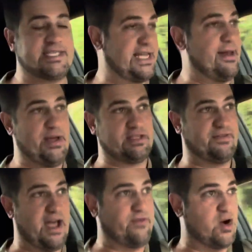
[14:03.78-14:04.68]
the
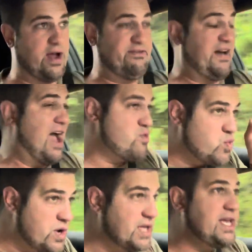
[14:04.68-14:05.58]
MX-5 RF. I
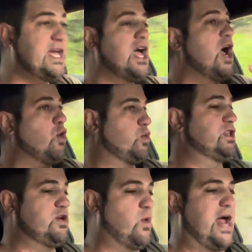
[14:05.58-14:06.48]
really
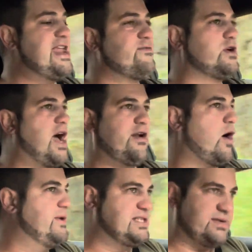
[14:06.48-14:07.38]
would. It
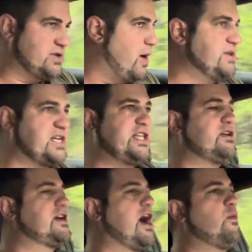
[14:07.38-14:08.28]
was always a
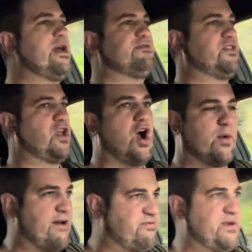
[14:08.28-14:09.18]
clear-cut win for the
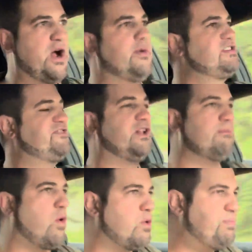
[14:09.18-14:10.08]
RF for me. Always felt
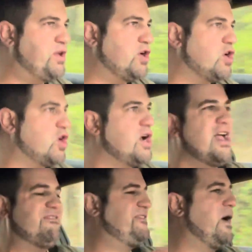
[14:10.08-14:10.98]
more pure,
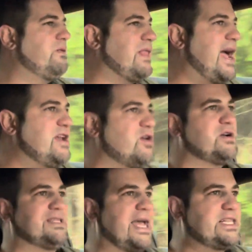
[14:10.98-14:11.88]
felt
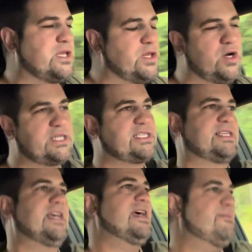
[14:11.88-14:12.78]
lighter, liked the looks,
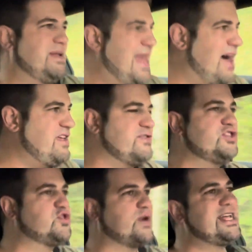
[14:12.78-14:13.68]
but now they've
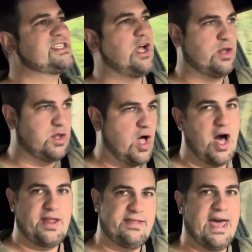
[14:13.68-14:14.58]
addressed a
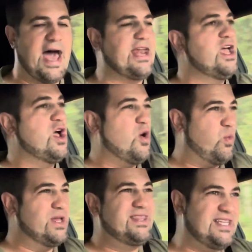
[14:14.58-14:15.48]
lot of that
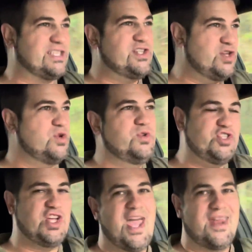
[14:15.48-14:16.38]
with this new
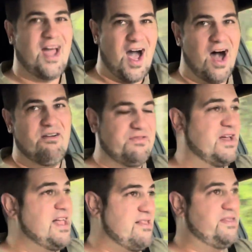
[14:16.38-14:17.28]
gen of
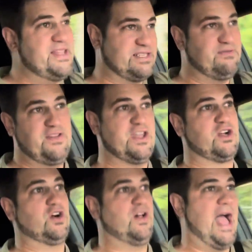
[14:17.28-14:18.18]
this
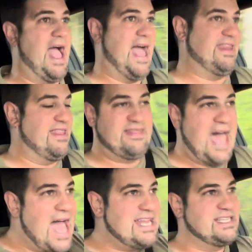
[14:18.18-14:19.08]
vehicle, and
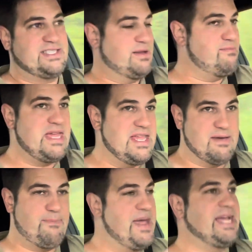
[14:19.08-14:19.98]
that is, to me,
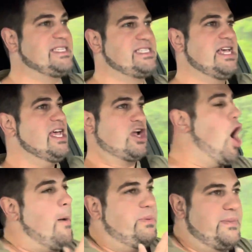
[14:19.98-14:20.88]
the biggest
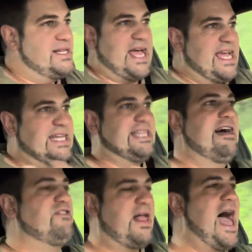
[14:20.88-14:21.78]
compliment I can
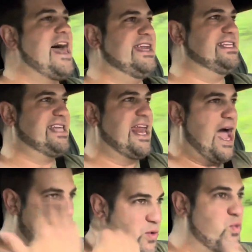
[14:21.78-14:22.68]
level at it, is that
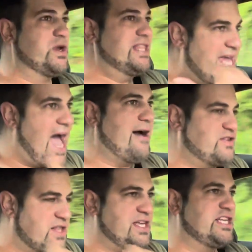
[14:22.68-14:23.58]
I would really have
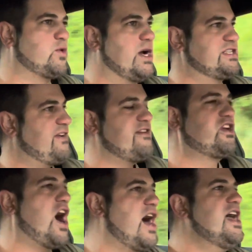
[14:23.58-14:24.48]
to think twice. If
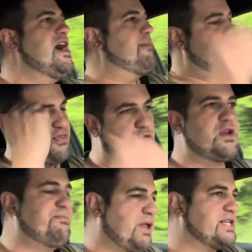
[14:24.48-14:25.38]
I've got my
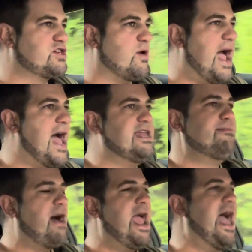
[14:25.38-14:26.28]
30+ grand
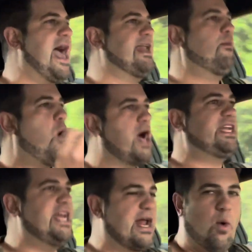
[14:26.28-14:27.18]
in my hand, I'm
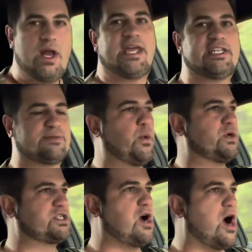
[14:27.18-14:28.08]
walking in, I want to get a
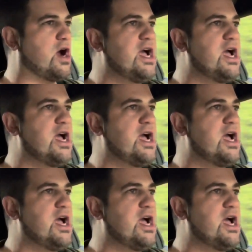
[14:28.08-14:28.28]
sports car,